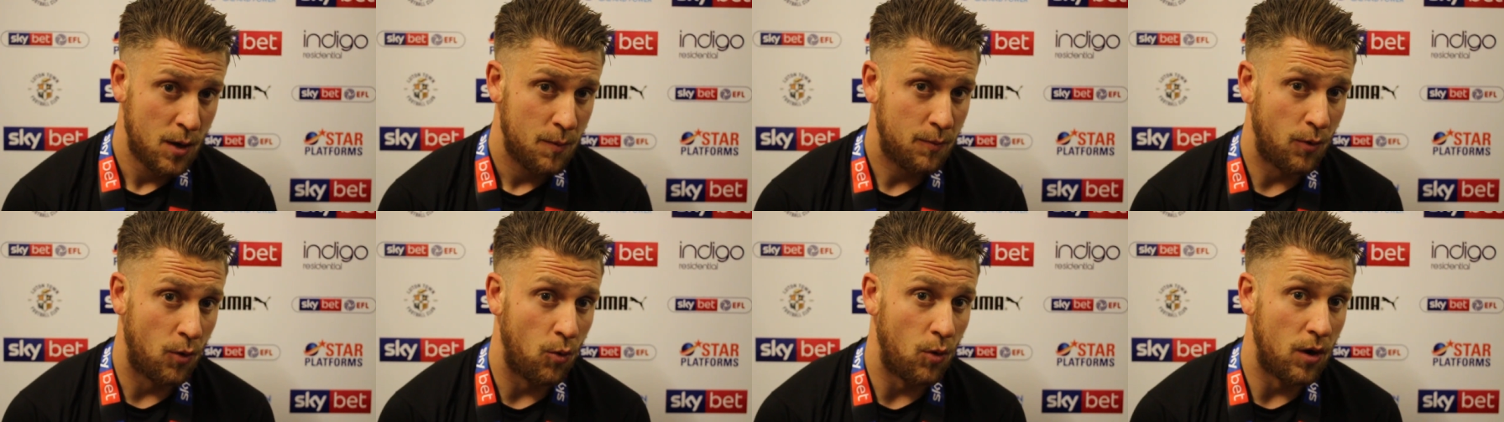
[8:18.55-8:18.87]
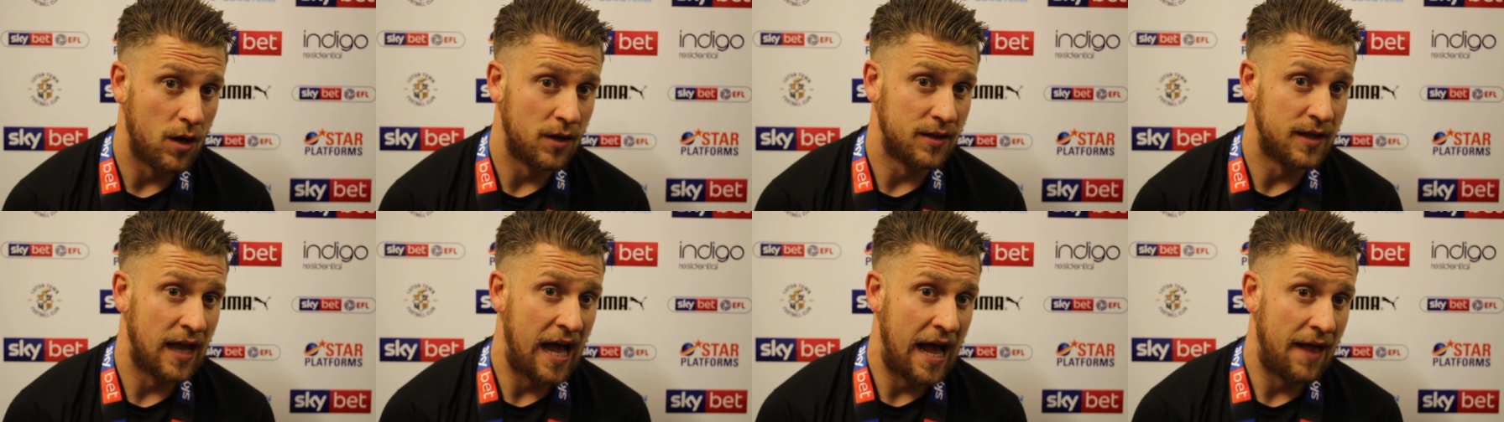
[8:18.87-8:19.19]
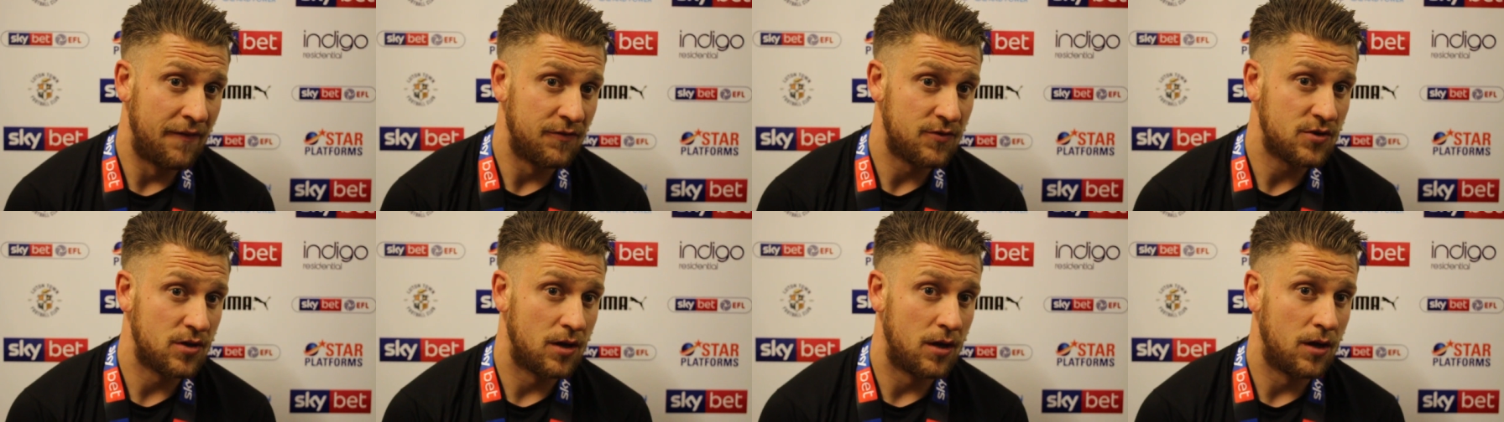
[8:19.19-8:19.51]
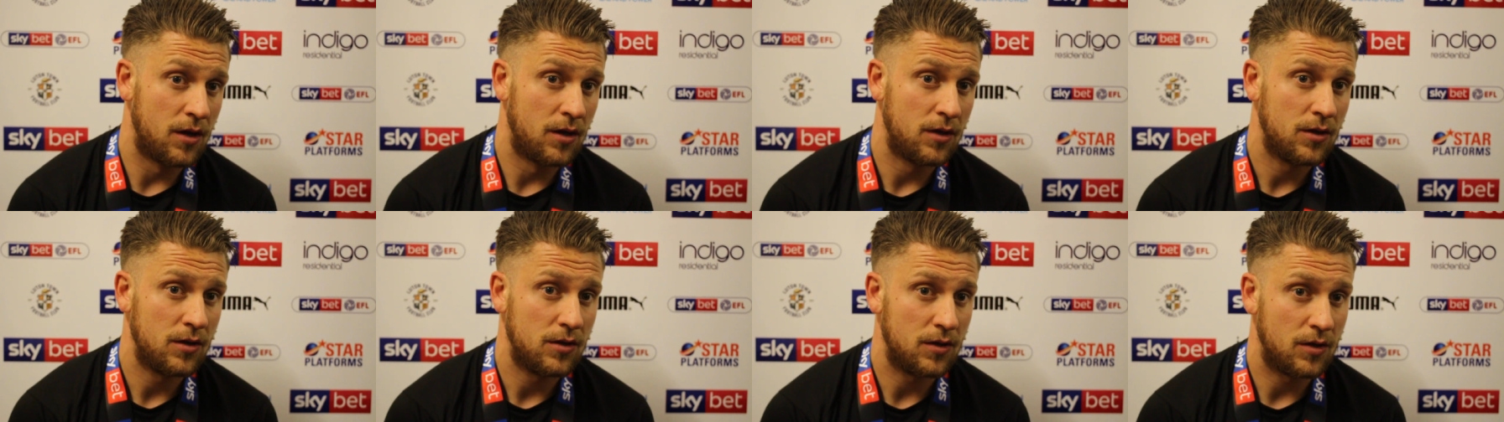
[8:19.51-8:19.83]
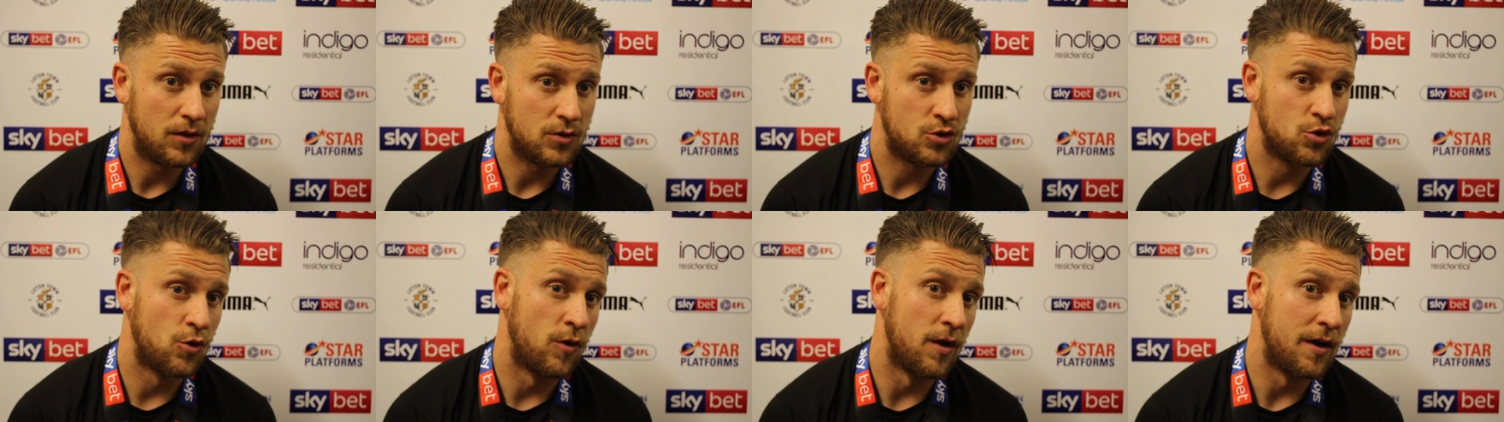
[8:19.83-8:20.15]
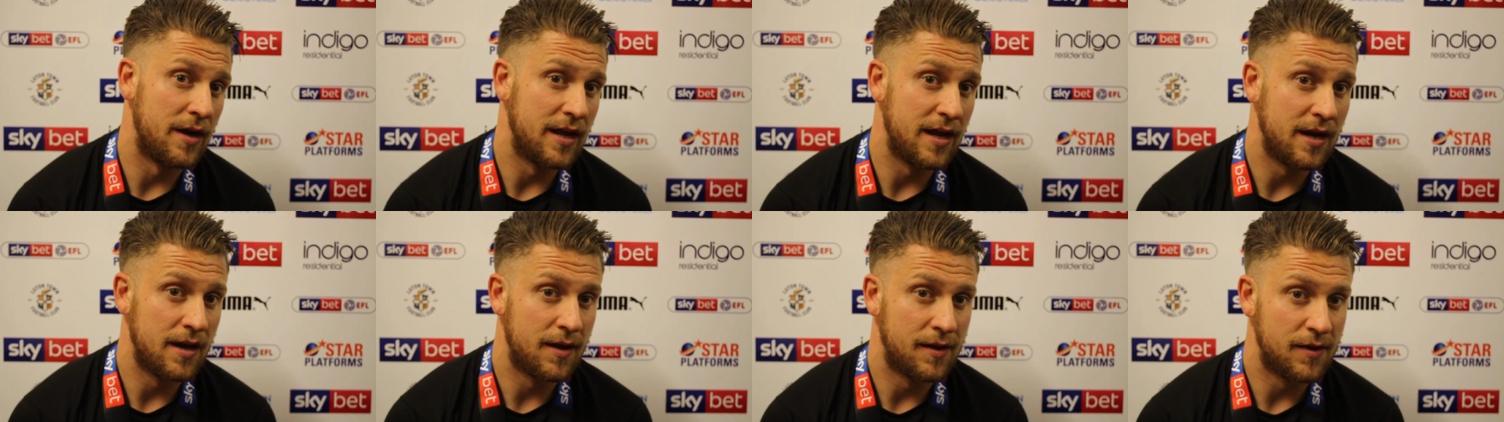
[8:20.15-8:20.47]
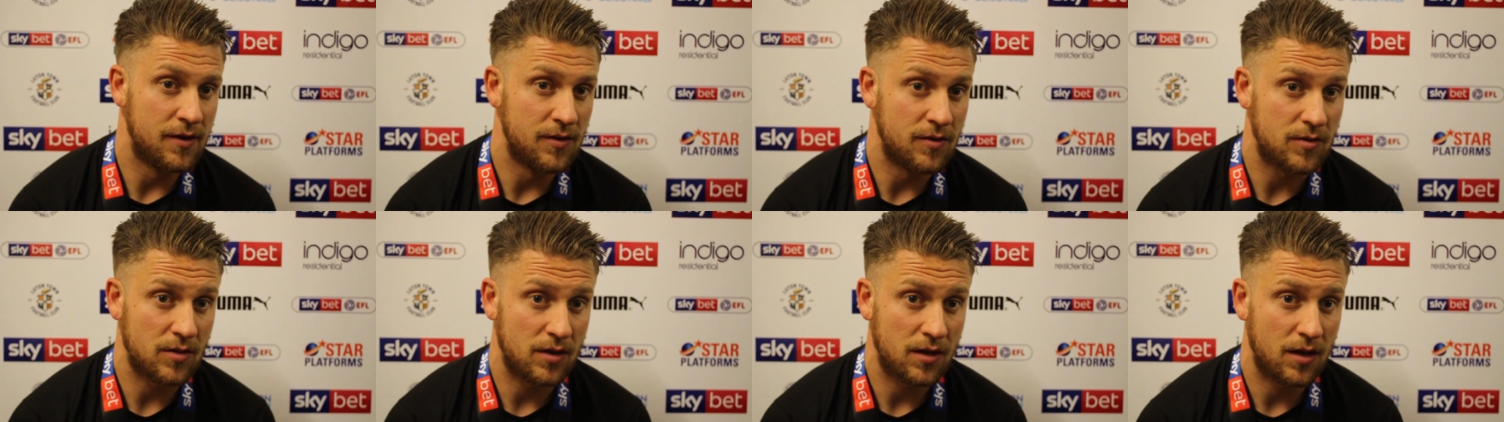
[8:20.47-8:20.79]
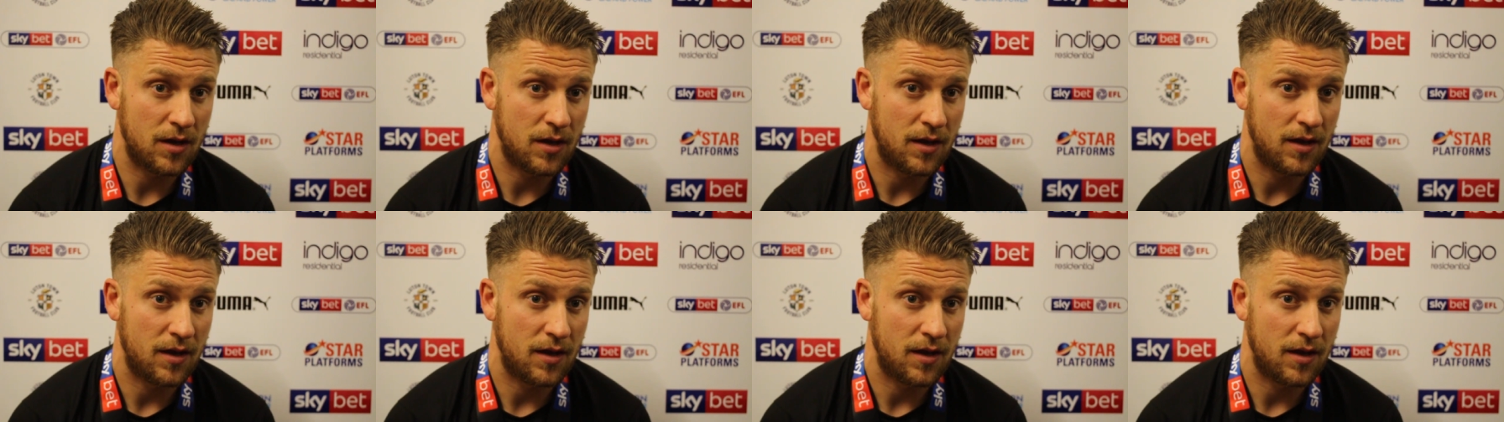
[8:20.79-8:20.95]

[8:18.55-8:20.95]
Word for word: brought her down to join in, and